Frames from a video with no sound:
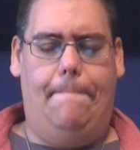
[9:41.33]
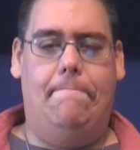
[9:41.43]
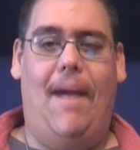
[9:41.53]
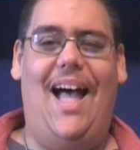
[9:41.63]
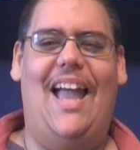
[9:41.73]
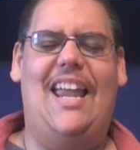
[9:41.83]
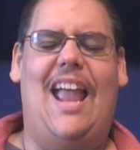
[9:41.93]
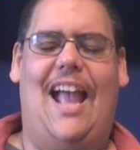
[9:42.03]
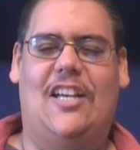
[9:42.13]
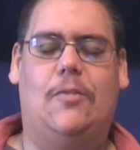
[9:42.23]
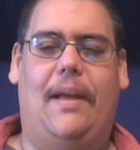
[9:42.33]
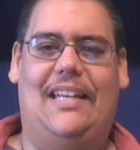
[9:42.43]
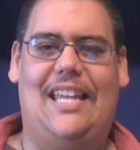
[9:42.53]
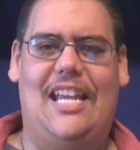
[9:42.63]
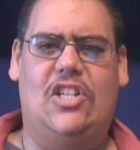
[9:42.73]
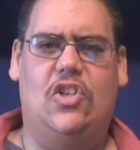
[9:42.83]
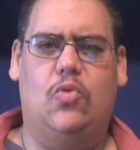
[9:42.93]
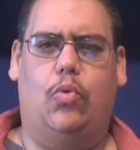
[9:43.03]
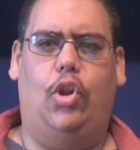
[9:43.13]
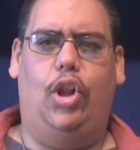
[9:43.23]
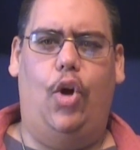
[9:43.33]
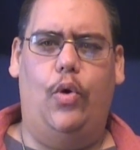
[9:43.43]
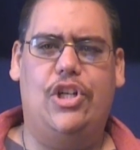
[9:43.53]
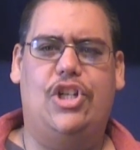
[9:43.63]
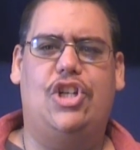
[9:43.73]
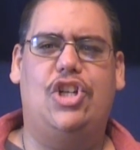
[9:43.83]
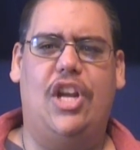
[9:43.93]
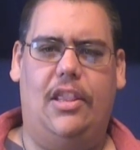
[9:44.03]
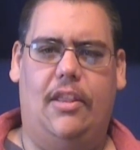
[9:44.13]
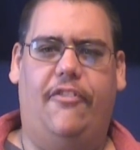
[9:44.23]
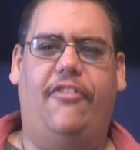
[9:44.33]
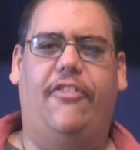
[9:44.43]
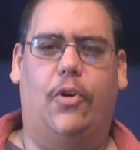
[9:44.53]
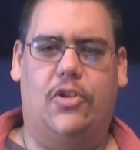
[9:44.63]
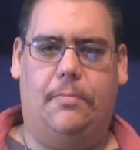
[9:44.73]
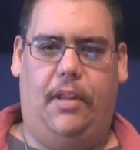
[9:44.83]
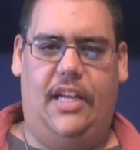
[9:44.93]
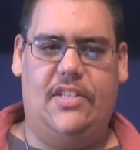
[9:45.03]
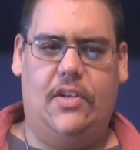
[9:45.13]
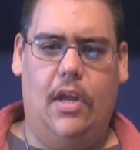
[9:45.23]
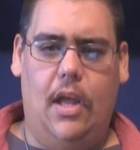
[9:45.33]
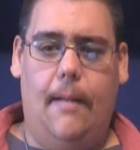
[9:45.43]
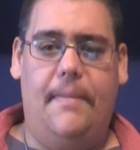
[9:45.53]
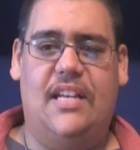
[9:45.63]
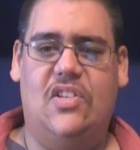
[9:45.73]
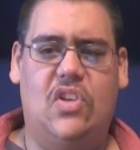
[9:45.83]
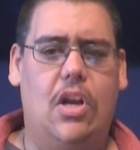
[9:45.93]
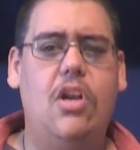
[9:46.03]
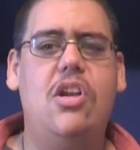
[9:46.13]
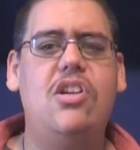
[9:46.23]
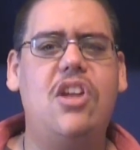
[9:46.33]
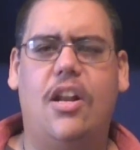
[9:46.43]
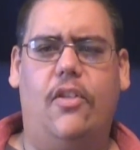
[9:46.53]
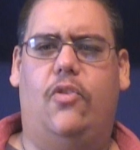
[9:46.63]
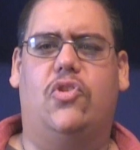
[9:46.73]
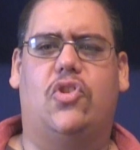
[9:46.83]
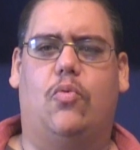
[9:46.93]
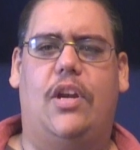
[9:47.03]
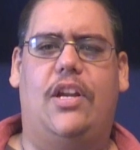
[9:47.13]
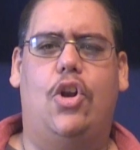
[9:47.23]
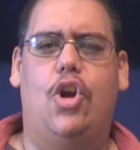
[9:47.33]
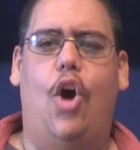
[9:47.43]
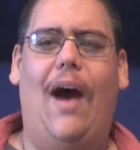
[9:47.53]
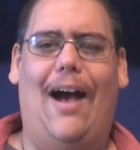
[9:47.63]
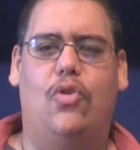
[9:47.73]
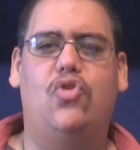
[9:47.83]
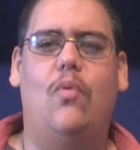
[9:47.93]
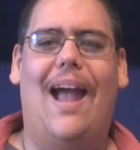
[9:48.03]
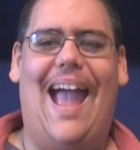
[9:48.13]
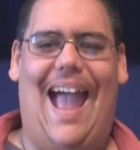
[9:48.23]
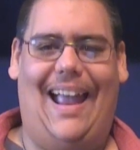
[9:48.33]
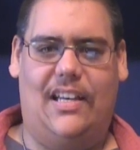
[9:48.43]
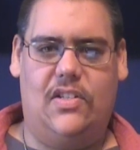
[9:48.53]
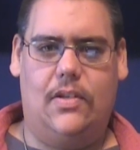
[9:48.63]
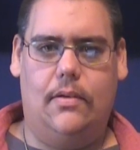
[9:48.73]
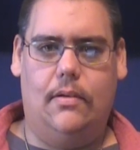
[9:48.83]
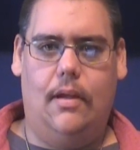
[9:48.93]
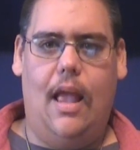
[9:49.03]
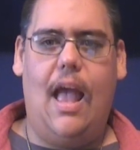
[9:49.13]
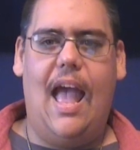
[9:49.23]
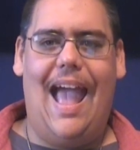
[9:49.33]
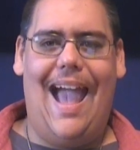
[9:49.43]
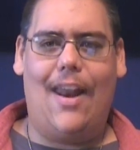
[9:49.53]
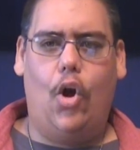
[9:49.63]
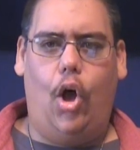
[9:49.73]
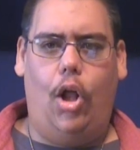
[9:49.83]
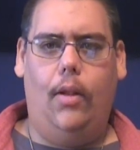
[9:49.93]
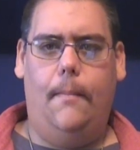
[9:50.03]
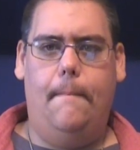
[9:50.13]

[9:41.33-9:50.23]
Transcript: my expectations were low as shit in the first place. Because none of those three know how to act. At all.